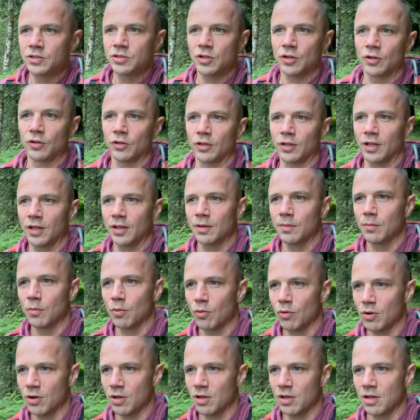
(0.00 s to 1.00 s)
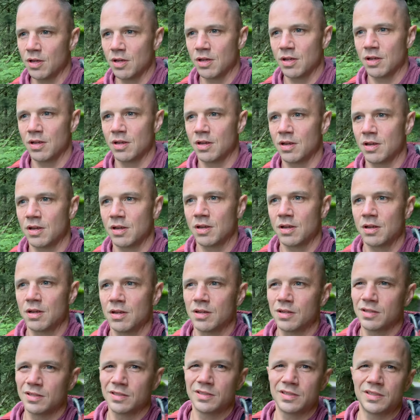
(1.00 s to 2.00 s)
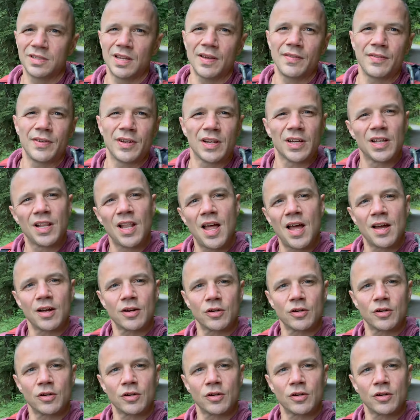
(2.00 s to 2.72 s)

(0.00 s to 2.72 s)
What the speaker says: early in the morning, 7 o'clock